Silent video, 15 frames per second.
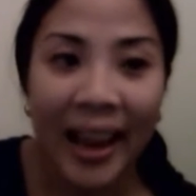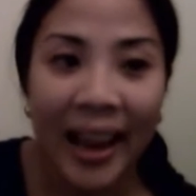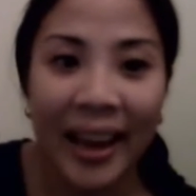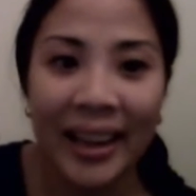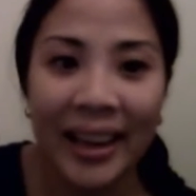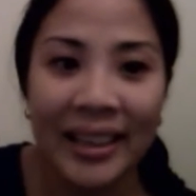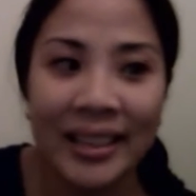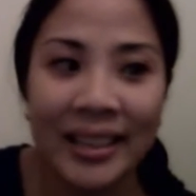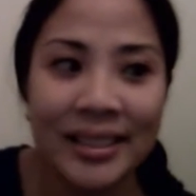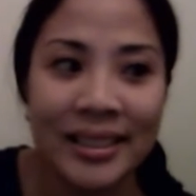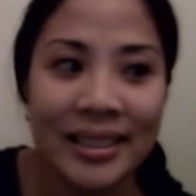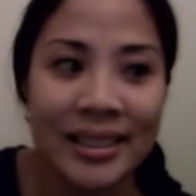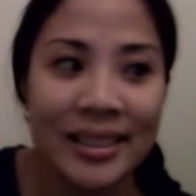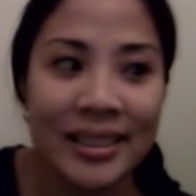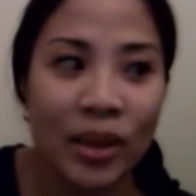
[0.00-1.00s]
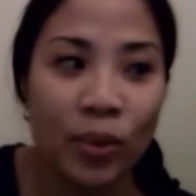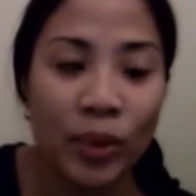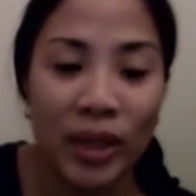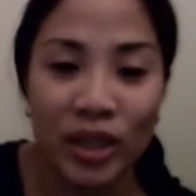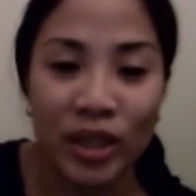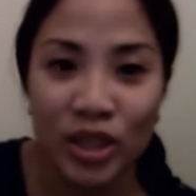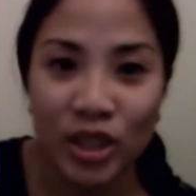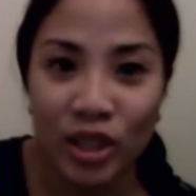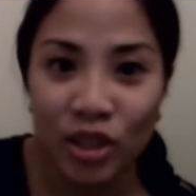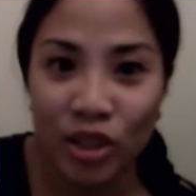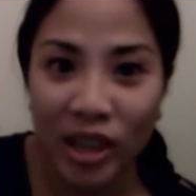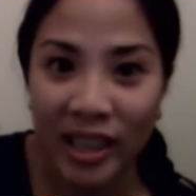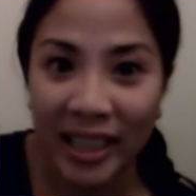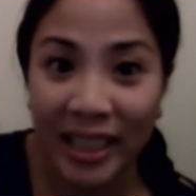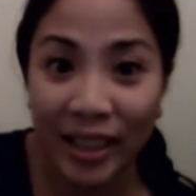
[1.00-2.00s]
And we are still
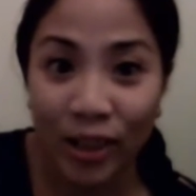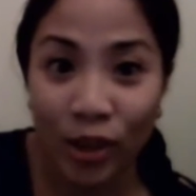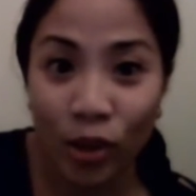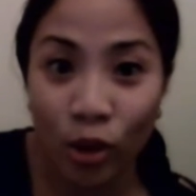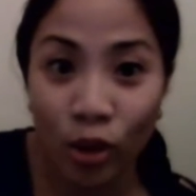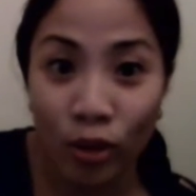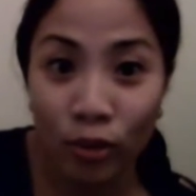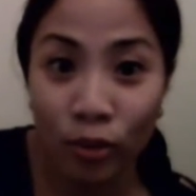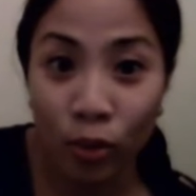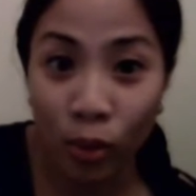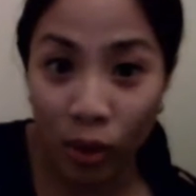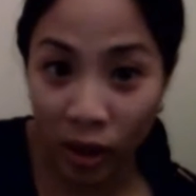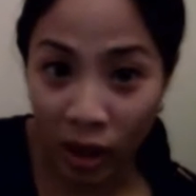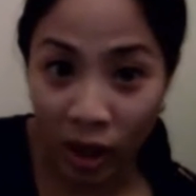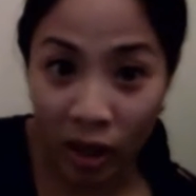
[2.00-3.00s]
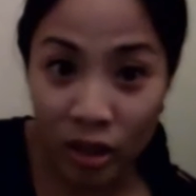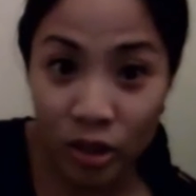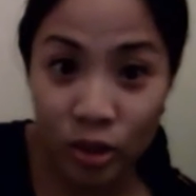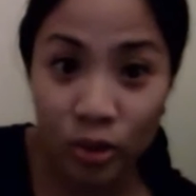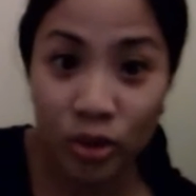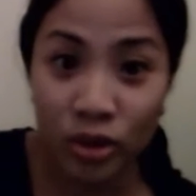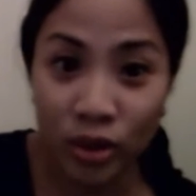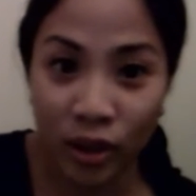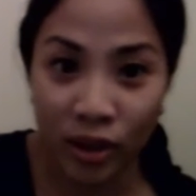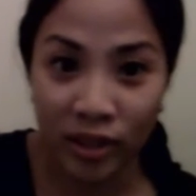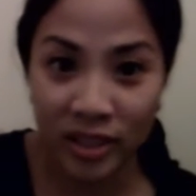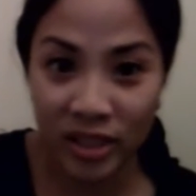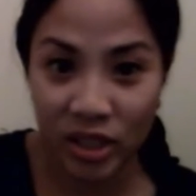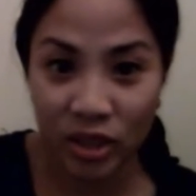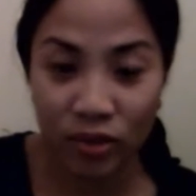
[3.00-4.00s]
trying to hit our goal for 2-star
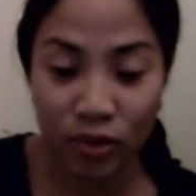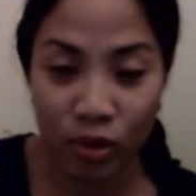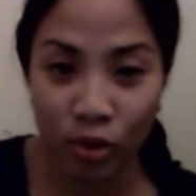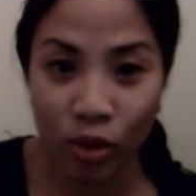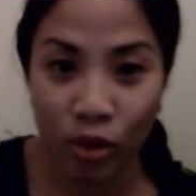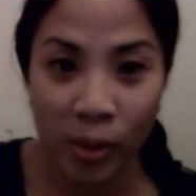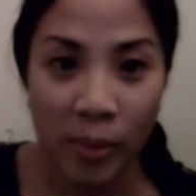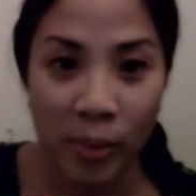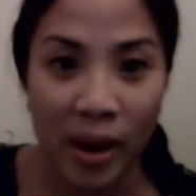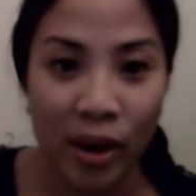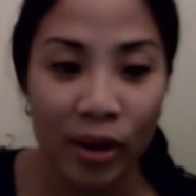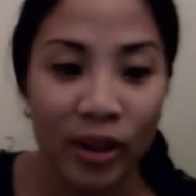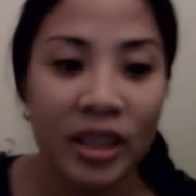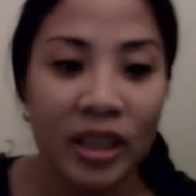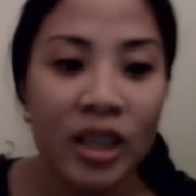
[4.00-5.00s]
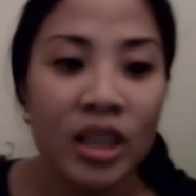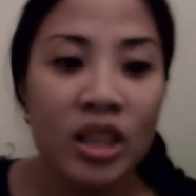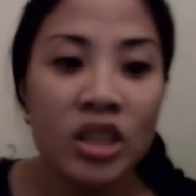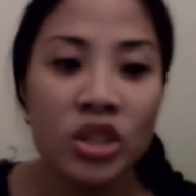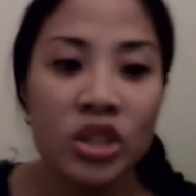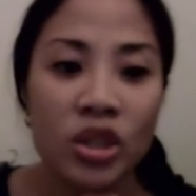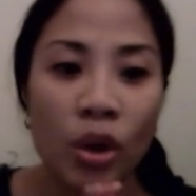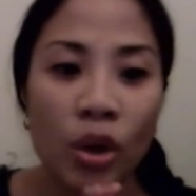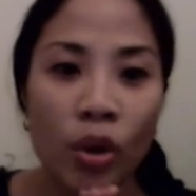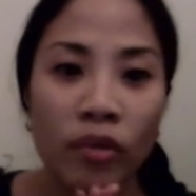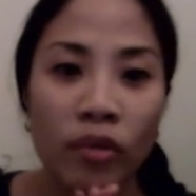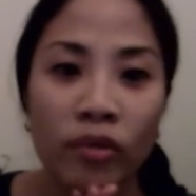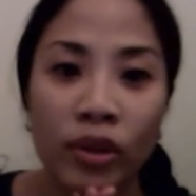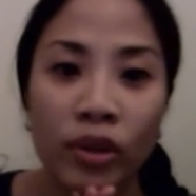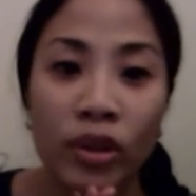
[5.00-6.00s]
this year for Roar Empowered. So
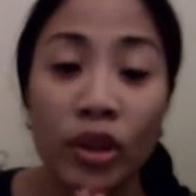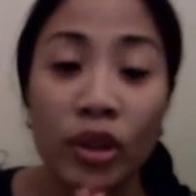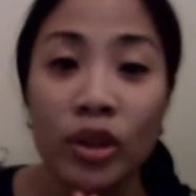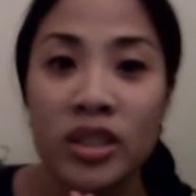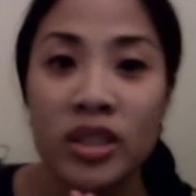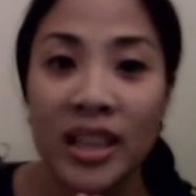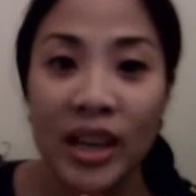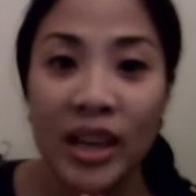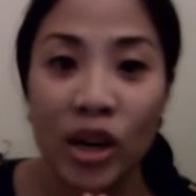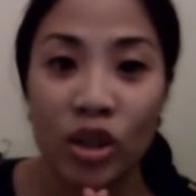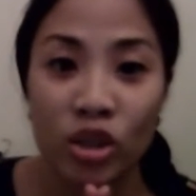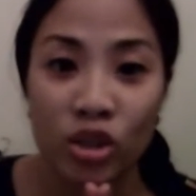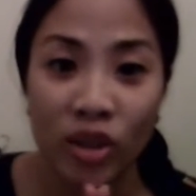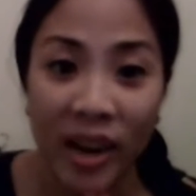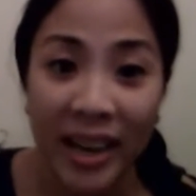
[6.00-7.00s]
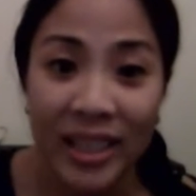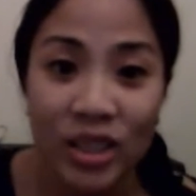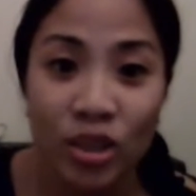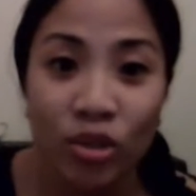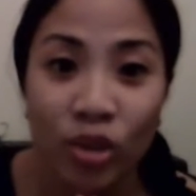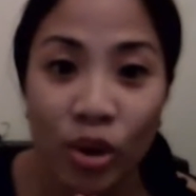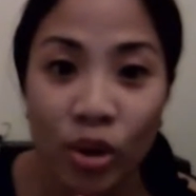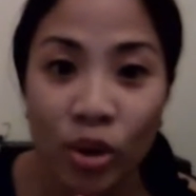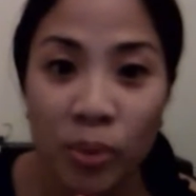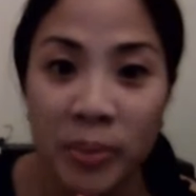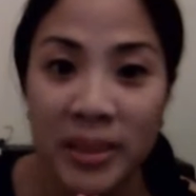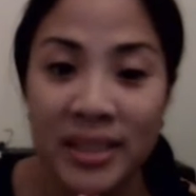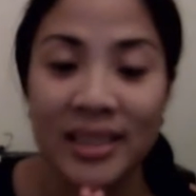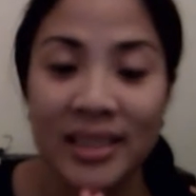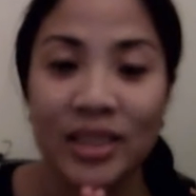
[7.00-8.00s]
for those that are trying to grow their
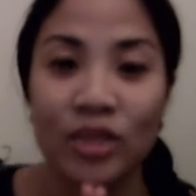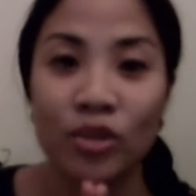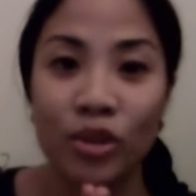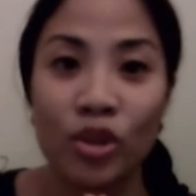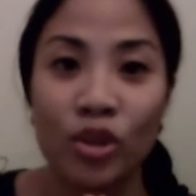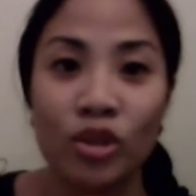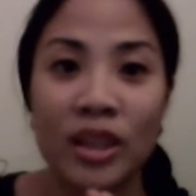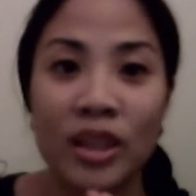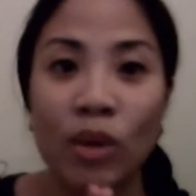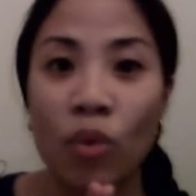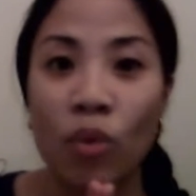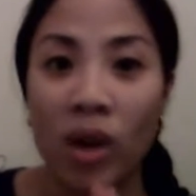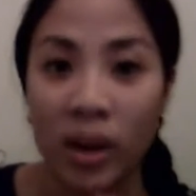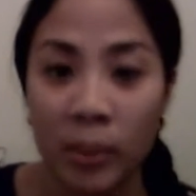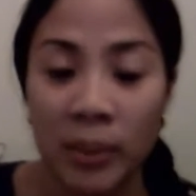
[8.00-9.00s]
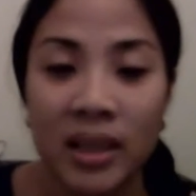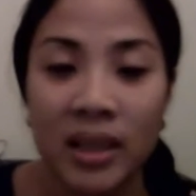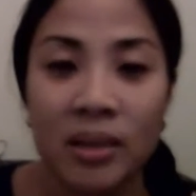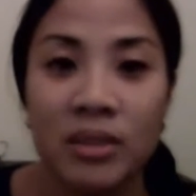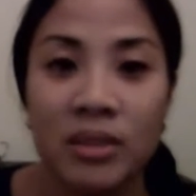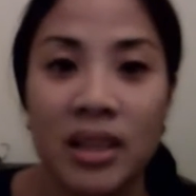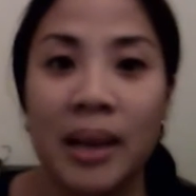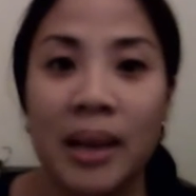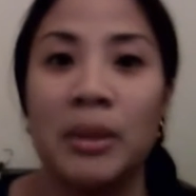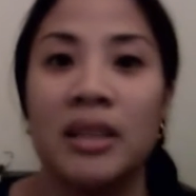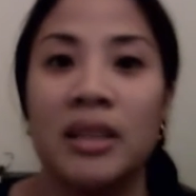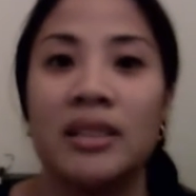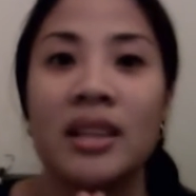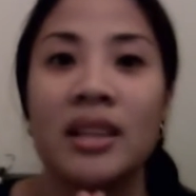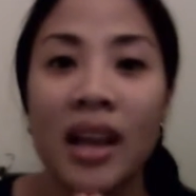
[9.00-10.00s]
business, for those that want to become
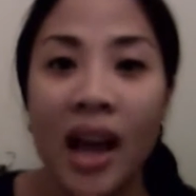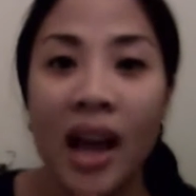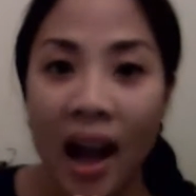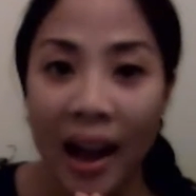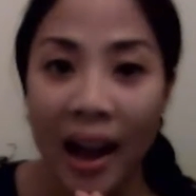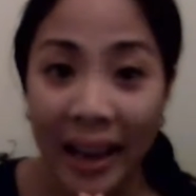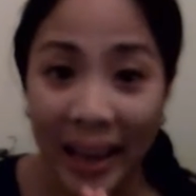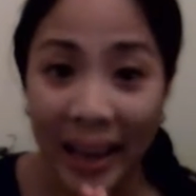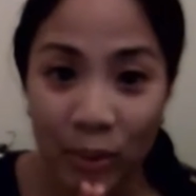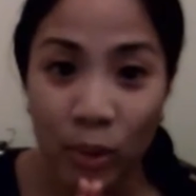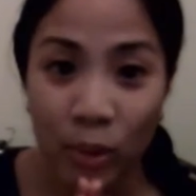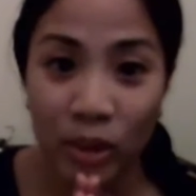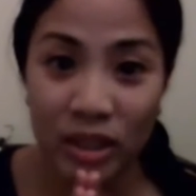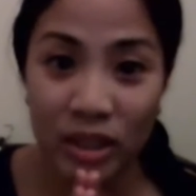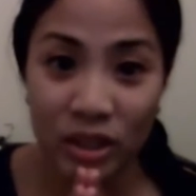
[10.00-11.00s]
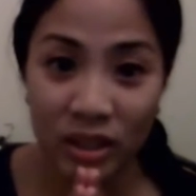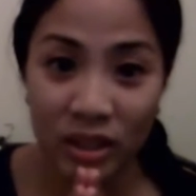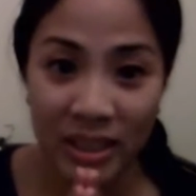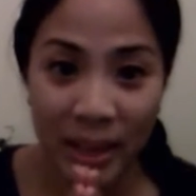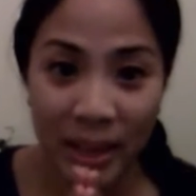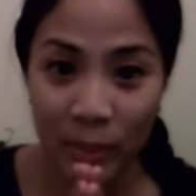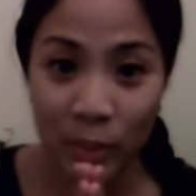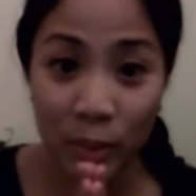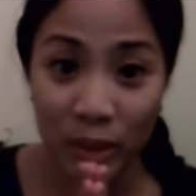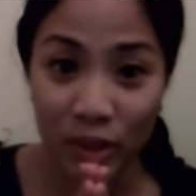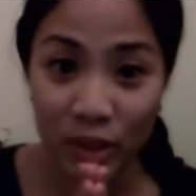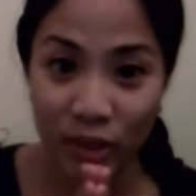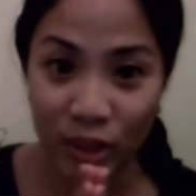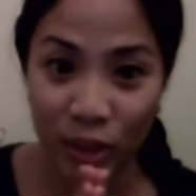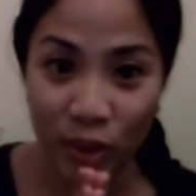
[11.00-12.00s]
diamond, I am going to do the diamond
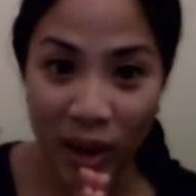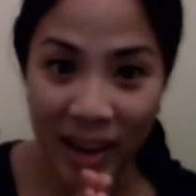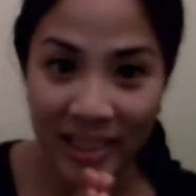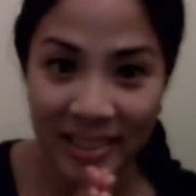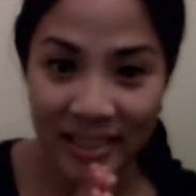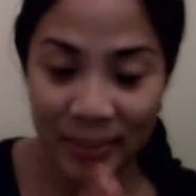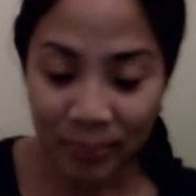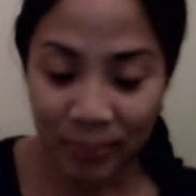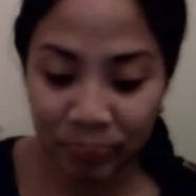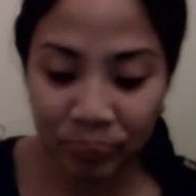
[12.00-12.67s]
push for you guys.